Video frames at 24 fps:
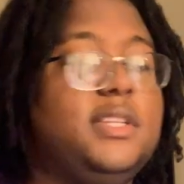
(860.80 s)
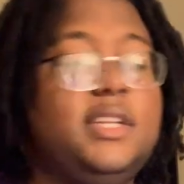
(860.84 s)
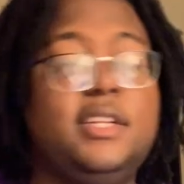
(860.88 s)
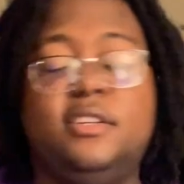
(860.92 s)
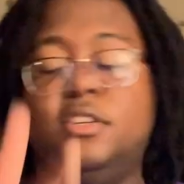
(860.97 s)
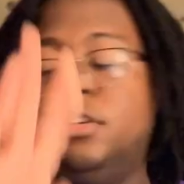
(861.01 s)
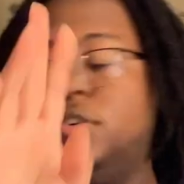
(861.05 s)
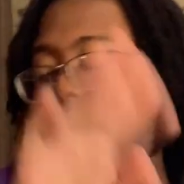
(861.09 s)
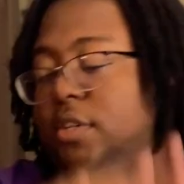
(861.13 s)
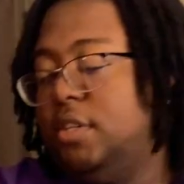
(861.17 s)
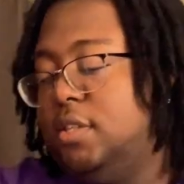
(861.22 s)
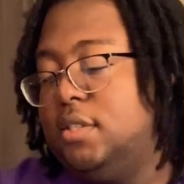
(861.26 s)

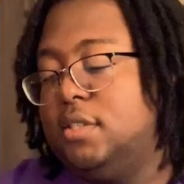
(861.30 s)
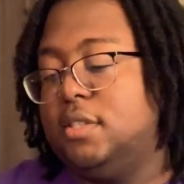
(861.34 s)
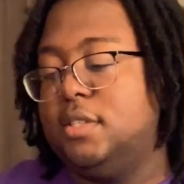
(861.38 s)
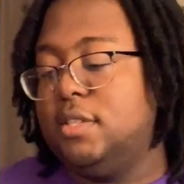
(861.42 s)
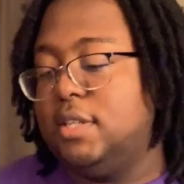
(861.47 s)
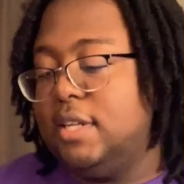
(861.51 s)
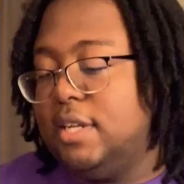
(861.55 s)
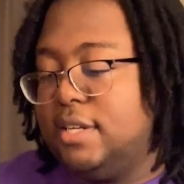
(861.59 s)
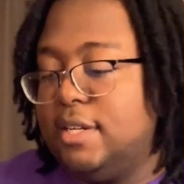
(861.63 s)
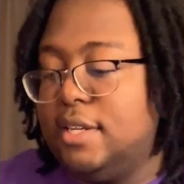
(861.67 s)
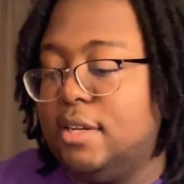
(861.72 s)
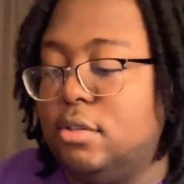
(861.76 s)
No need to see
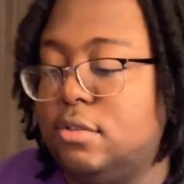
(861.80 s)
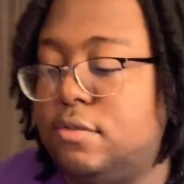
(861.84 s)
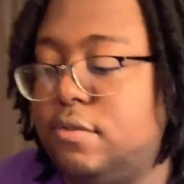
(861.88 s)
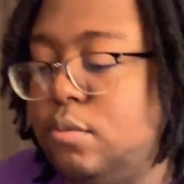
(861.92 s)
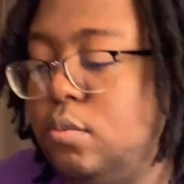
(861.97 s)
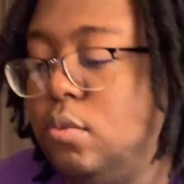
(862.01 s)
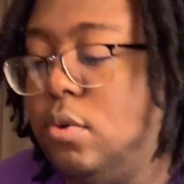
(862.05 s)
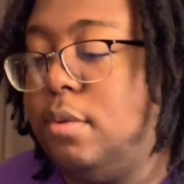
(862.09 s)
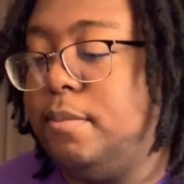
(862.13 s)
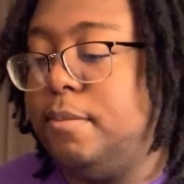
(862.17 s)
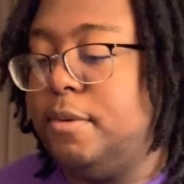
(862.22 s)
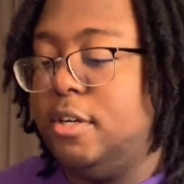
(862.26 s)
that. That was from
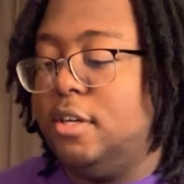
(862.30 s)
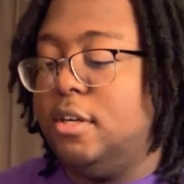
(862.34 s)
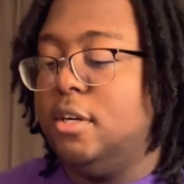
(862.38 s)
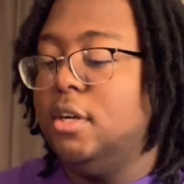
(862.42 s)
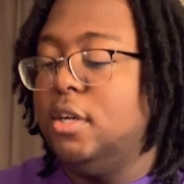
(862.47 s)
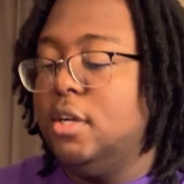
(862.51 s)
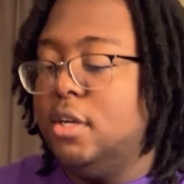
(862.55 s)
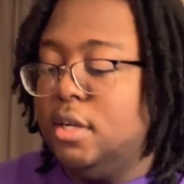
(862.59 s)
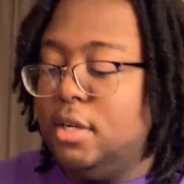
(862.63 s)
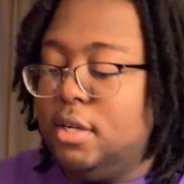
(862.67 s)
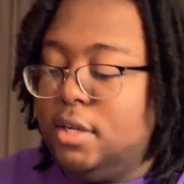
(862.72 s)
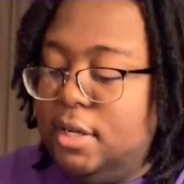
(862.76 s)
Walmart.
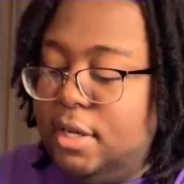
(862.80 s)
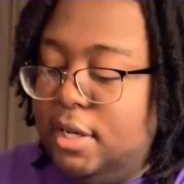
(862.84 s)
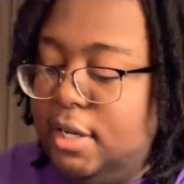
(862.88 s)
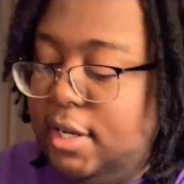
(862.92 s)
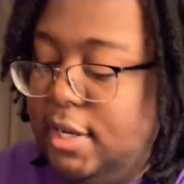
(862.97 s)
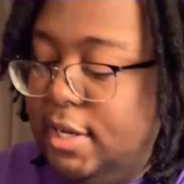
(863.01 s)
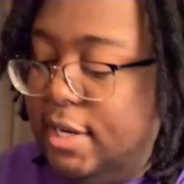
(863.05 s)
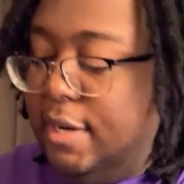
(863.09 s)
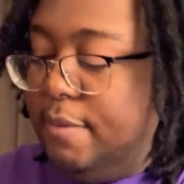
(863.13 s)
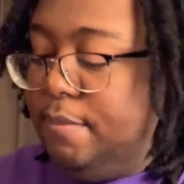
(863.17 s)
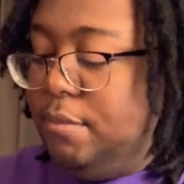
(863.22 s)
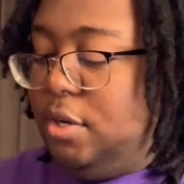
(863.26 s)

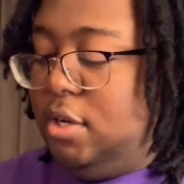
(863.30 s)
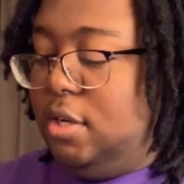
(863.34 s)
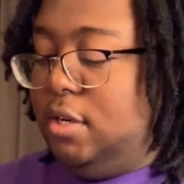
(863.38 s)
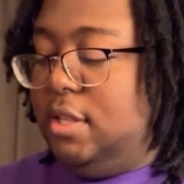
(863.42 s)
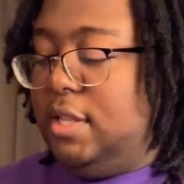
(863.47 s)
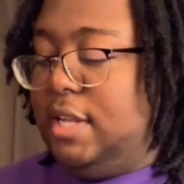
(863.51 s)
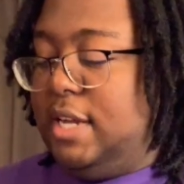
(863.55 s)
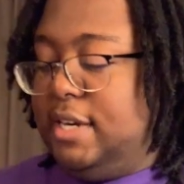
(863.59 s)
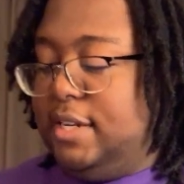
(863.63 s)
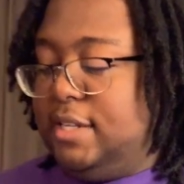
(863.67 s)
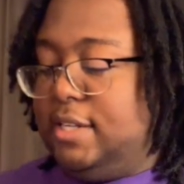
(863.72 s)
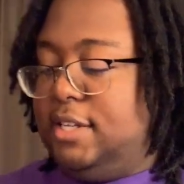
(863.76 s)
And I bought a
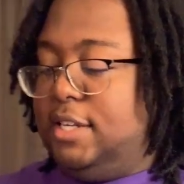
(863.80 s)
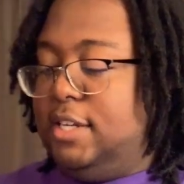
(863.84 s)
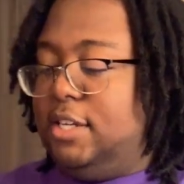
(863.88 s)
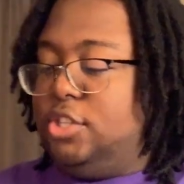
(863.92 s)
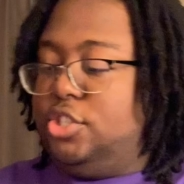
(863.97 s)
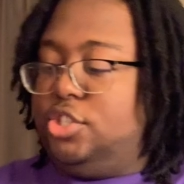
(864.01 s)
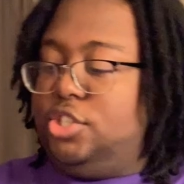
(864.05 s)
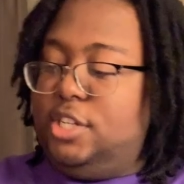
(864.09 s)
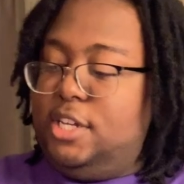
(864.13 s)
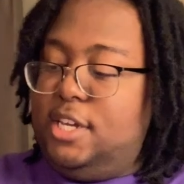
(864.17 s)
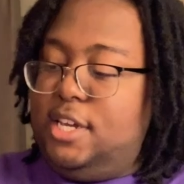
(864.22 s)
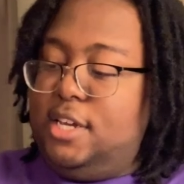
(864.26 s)
lot of
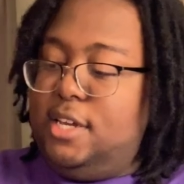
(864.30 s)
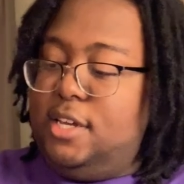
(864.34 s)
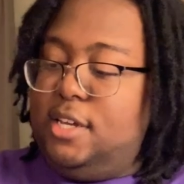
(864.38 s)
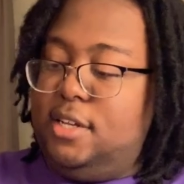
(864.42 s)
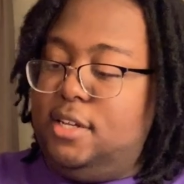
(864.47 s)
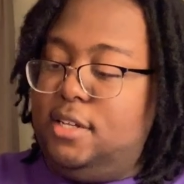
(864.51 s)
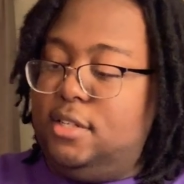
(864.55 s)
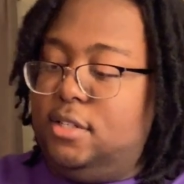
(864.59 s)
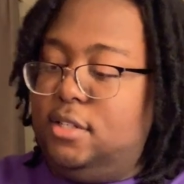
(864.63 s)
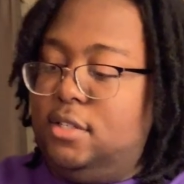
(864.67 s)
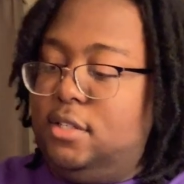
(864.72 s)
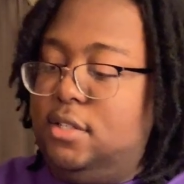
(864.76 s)

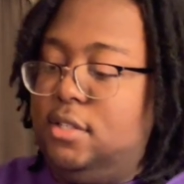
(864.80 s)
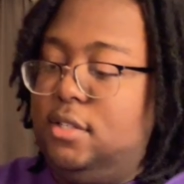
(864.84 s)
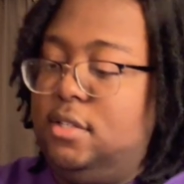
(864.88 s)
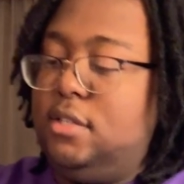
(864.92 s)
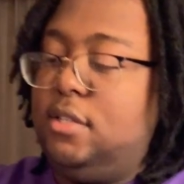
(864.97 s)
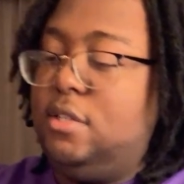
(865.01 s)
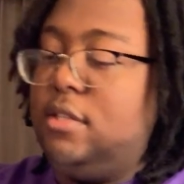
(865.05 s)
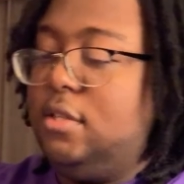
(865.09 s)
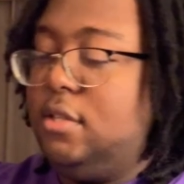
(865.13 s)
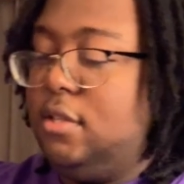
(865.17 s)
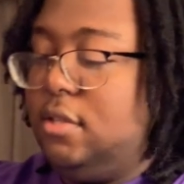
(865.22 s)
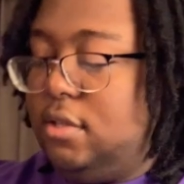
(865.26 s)

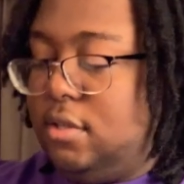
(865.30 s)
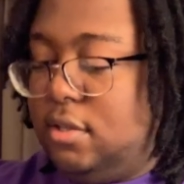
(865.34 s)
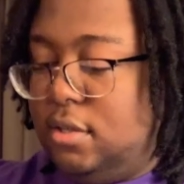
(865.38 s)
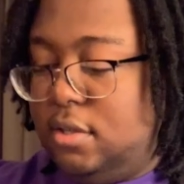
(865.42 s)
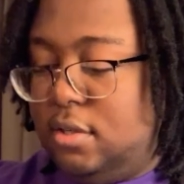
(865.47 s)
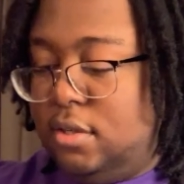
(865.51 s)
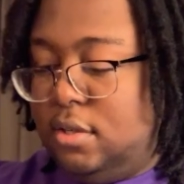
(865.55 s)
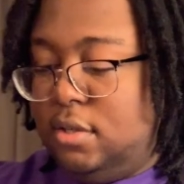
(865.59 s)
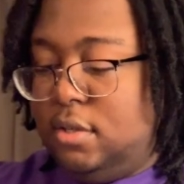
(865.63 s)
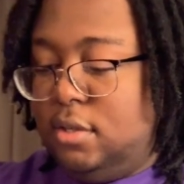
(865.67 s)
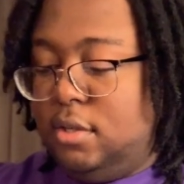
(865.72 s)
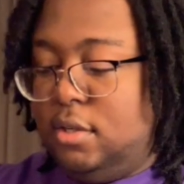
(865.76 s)
keychains.
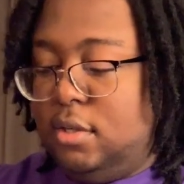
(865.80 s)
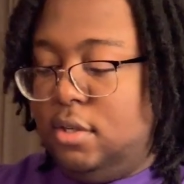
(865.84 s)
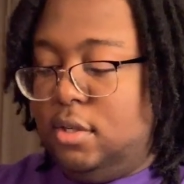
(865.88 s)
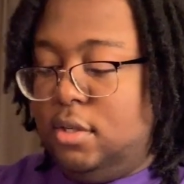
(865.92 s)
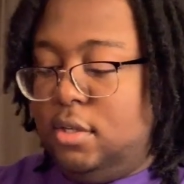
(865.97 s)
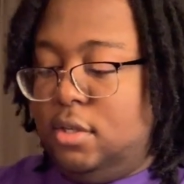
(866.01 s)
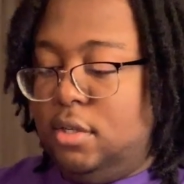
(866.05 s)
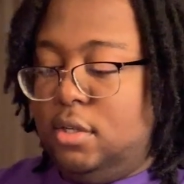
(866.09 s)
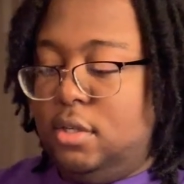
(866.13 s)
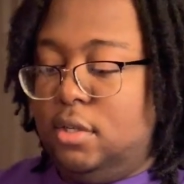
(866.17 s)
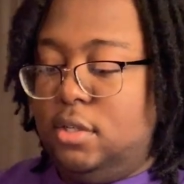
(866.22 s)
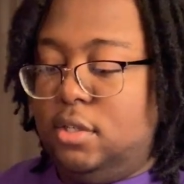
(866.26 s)

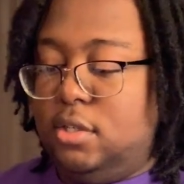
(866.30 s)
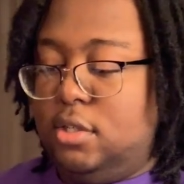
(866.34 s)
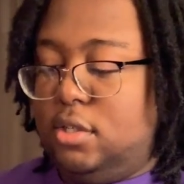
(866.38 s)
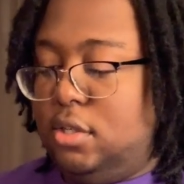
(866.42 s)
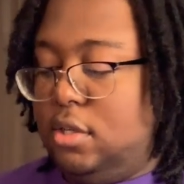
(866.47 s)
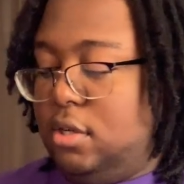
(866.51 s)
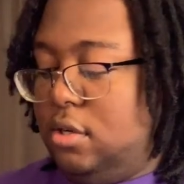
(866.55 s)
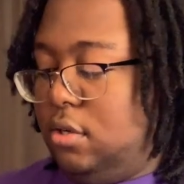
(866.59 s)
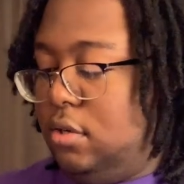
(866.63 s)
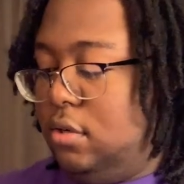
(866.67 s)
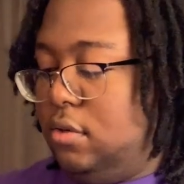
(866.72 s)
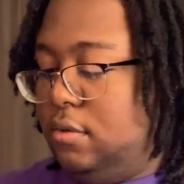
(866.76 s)

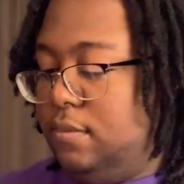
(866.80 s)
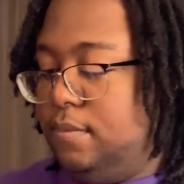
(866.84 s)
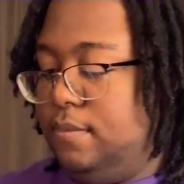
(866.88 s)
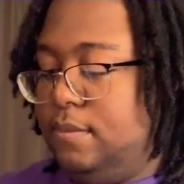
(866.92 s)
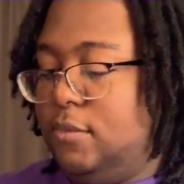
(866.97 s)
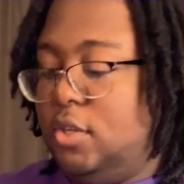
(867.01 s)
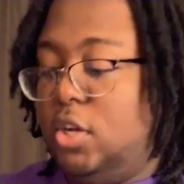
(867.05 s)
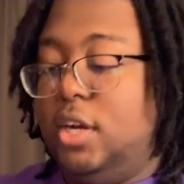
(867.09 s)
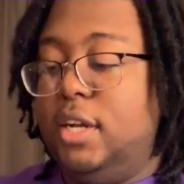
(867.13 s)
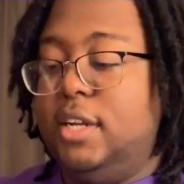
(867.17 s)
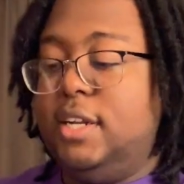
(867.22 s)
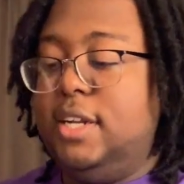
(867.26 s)
So,
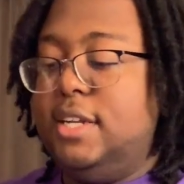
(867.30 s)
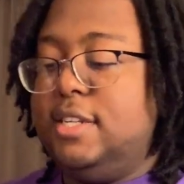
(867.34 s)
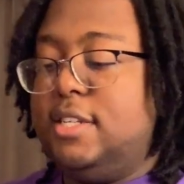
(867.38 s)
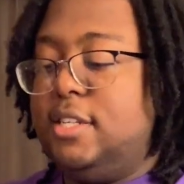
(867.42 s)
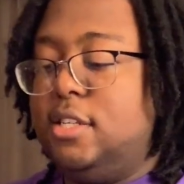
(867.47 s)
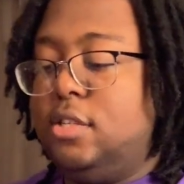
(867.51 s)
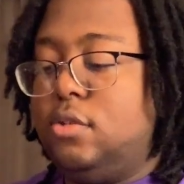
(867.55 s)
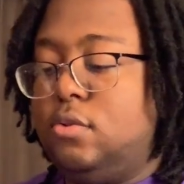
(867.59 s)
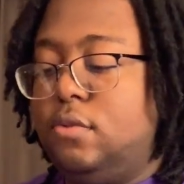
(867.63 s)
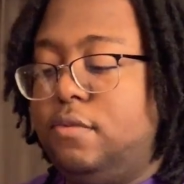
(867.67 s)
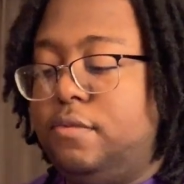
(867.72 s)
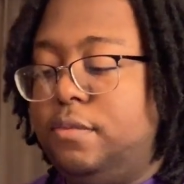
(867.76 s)
oh, I got
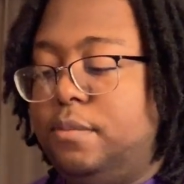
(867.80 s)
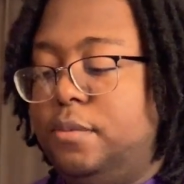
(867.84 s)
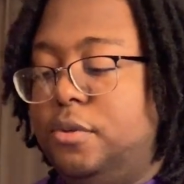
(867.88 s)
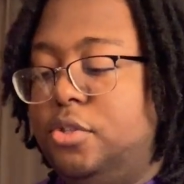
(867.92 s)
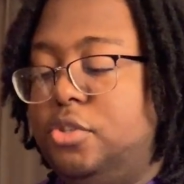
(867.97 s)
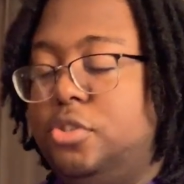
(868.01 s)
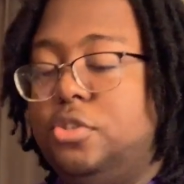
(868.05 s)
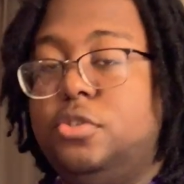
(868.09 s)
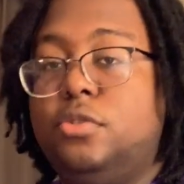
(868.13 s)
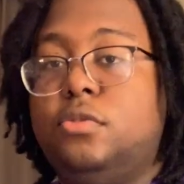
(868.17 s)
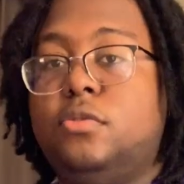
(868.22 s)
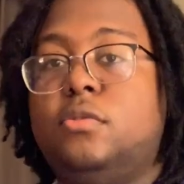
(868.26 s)
this one from the
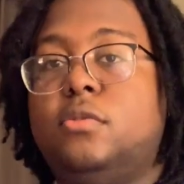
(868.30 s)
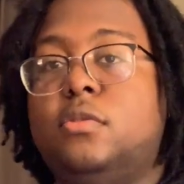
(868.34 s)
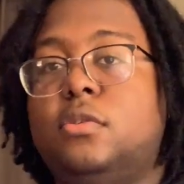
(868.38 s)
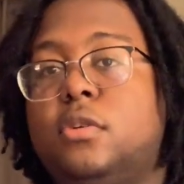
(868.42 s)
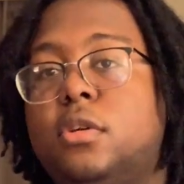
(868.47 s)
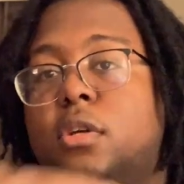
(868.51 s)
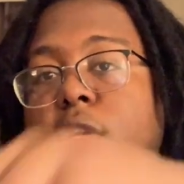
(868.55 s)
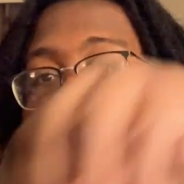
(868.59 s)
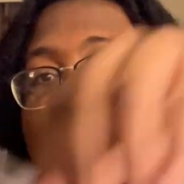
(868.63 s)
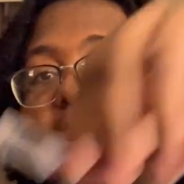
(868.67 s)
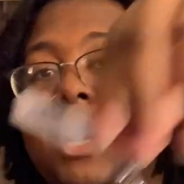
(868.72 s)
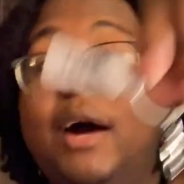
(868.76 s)
zoo.
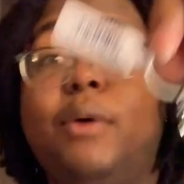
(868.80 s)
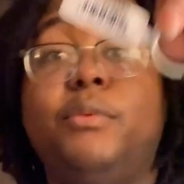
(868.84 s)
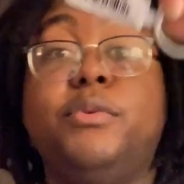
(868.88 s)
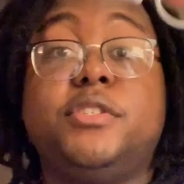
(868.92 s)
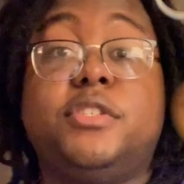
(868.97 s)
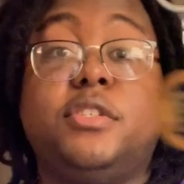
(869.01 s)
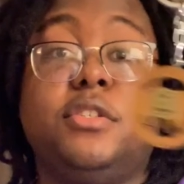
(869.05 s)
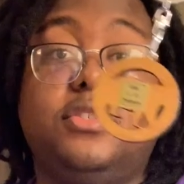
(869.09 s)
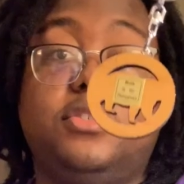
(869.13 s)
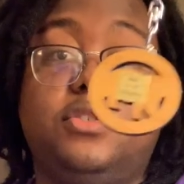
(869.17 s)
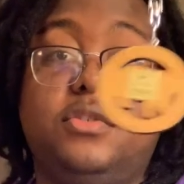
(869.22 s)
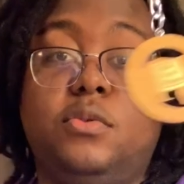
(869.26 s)
I went
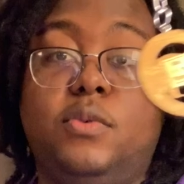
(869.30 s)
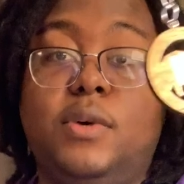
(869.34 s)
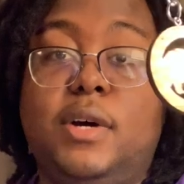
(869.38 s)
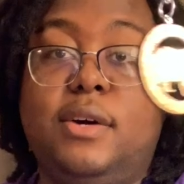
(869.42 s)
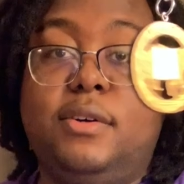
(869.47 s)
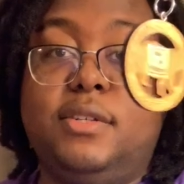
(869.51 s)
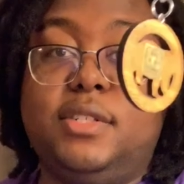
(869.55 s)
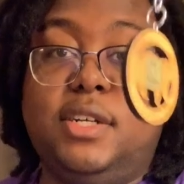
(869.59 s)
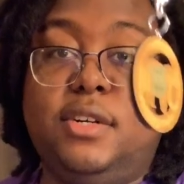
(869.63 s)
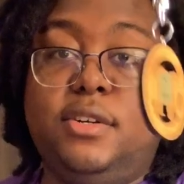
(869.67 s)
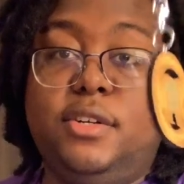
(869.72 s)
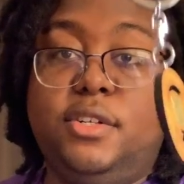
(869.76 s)
to the zoo while I
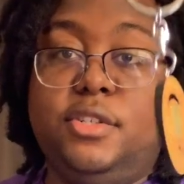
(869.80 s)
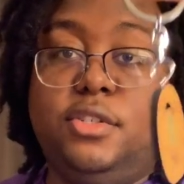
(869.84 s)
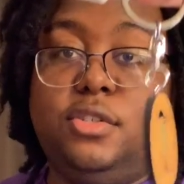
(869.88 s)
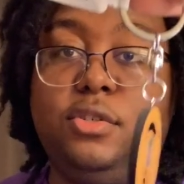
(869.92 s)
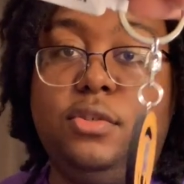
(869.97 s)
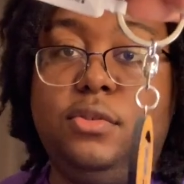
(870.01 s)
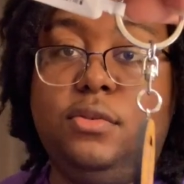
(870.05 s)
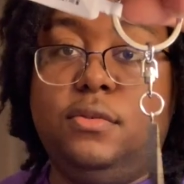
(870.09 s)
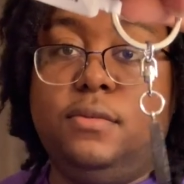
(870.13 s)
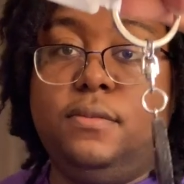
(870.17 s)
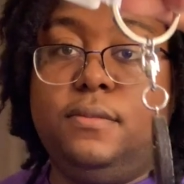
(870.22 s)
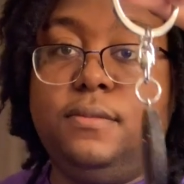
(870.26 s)
was out here
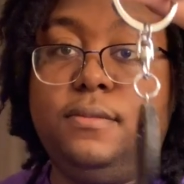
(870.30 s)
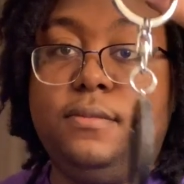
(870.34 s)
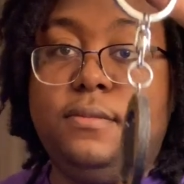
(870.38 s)
too.